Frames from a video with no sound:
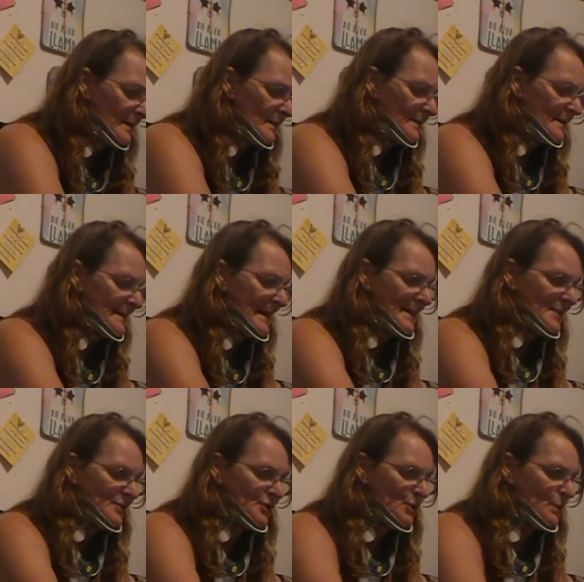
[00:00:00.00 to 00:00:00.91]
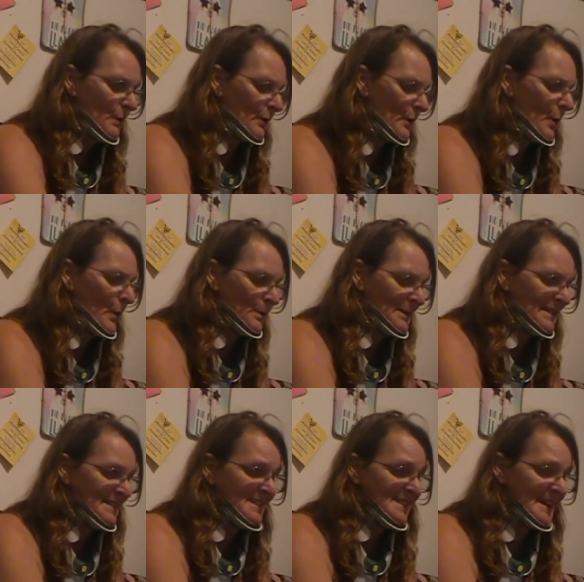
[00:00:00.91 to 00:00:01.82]
the next two are only
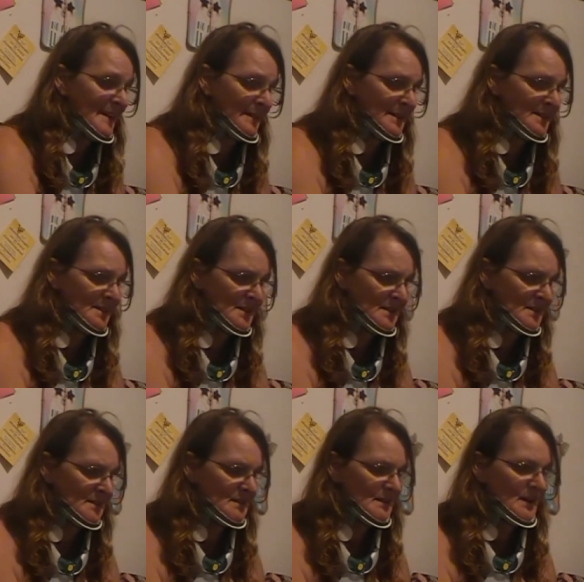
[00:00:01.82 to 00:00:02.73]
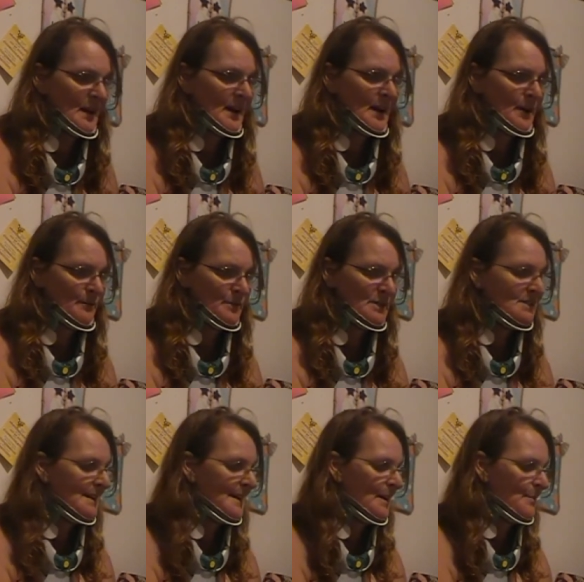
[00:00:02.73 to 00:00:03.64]
7
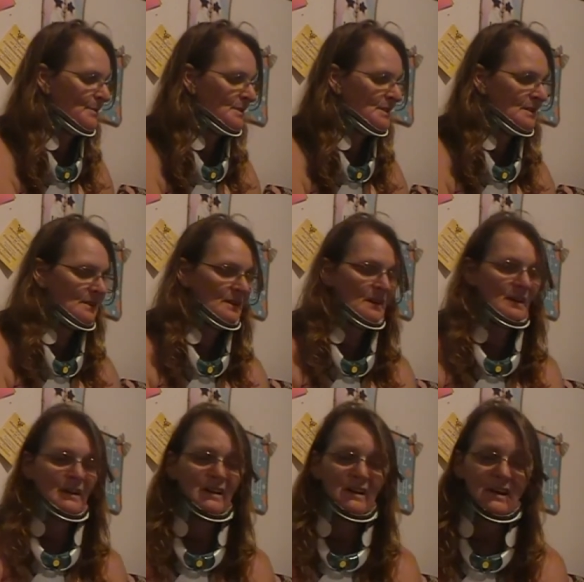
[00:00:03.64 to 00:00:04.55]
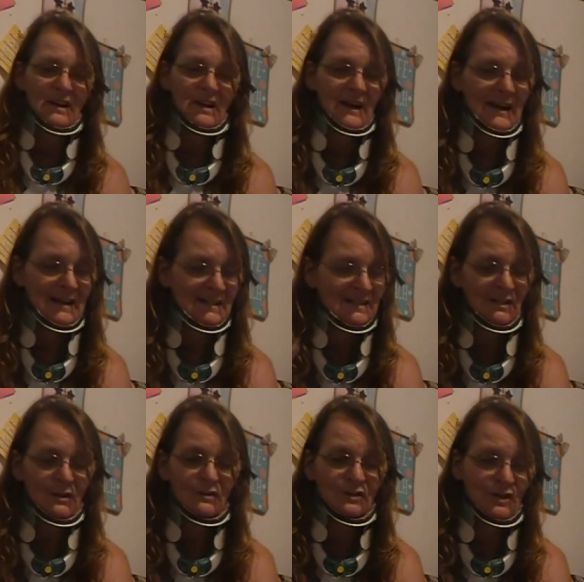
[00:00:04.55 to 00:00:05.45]
stamps,
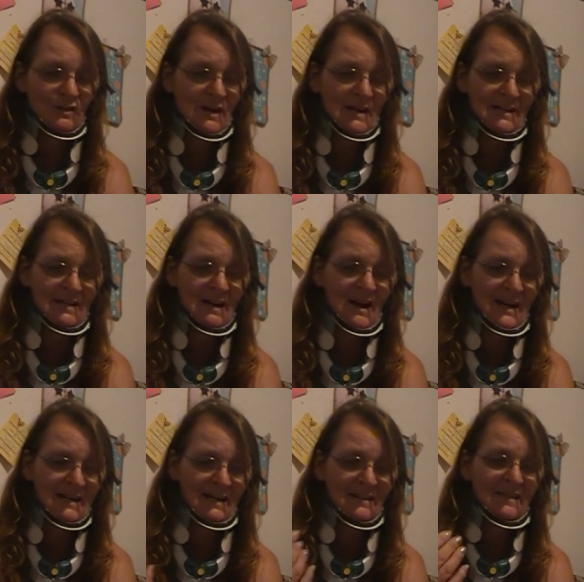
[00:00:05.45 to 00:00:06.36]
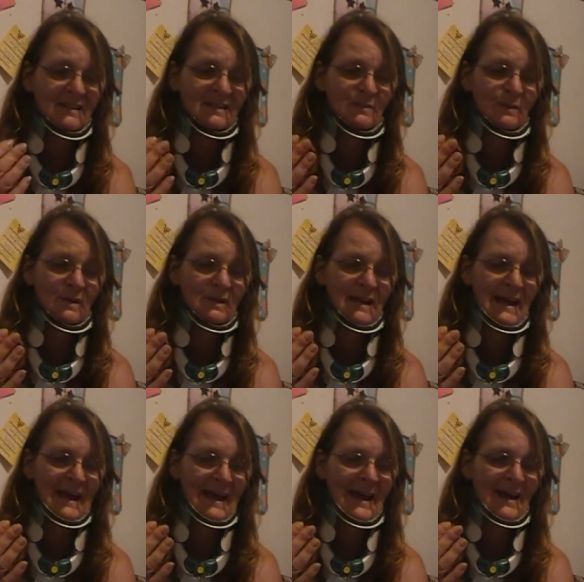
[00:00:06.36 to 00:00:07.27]
still $2.99. This one
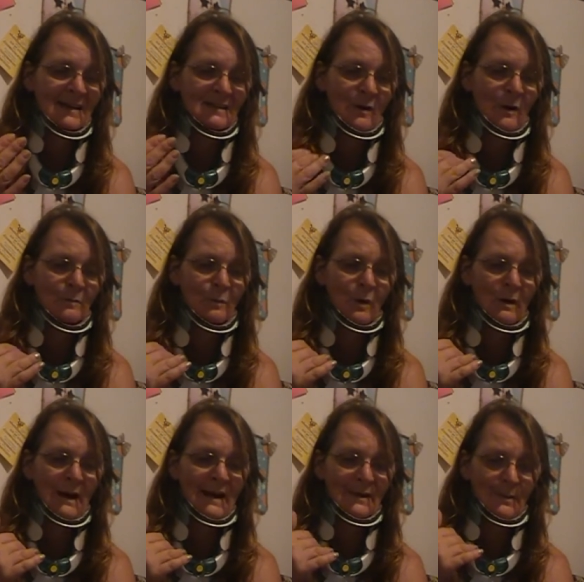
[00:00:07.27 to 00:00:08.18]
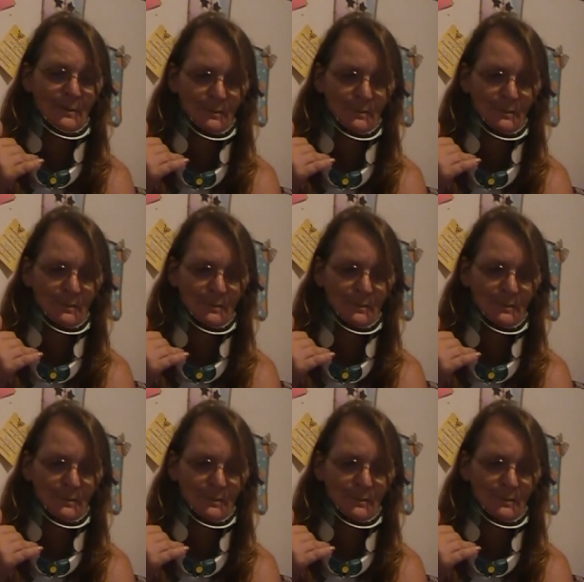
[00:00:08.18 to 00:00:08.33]
has, are more like